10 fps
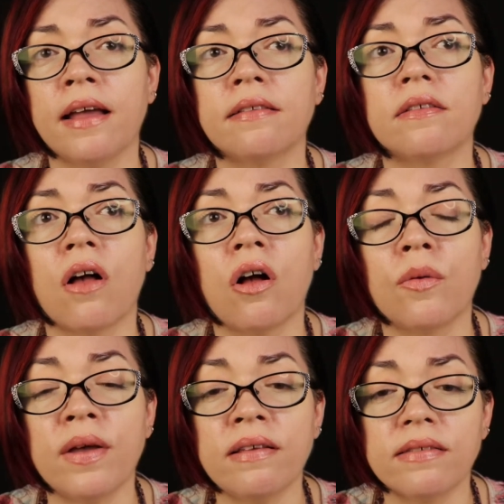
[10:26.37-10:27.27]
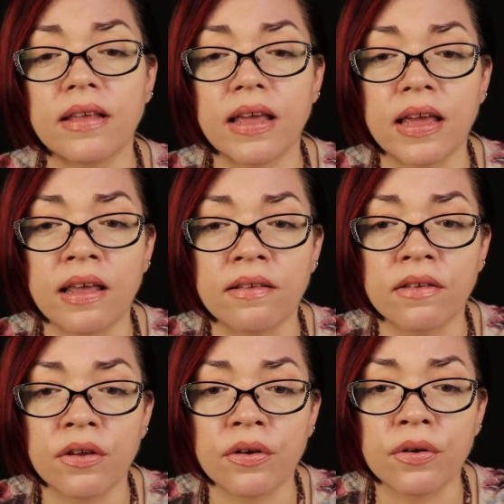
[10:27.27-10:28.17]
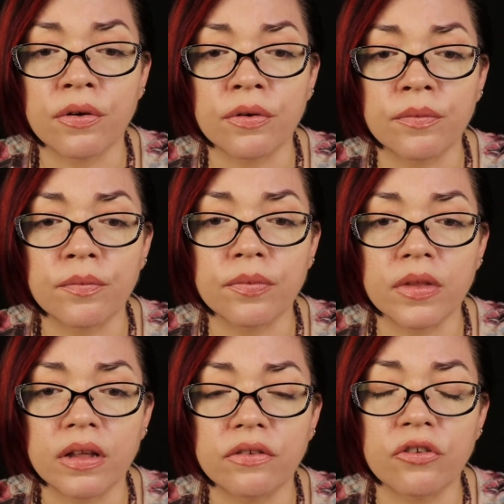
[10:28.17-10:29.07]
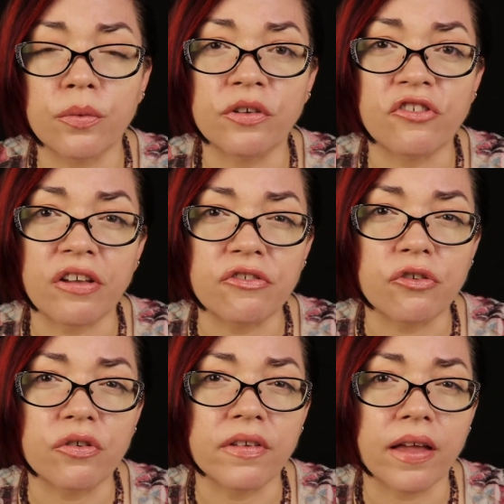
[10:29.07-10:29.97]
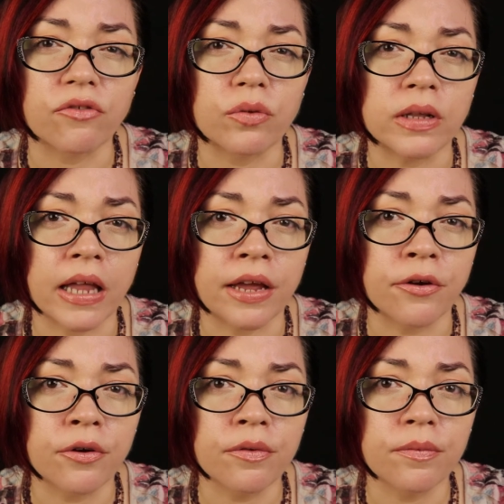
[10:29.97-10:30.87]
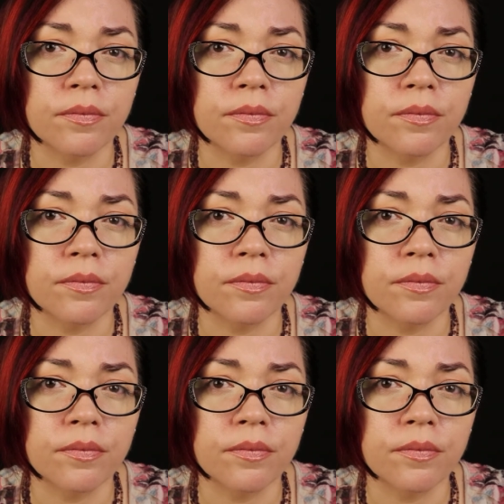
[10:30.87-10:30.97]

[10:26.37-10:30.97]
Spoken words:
It's always easier to adjust your schedule later.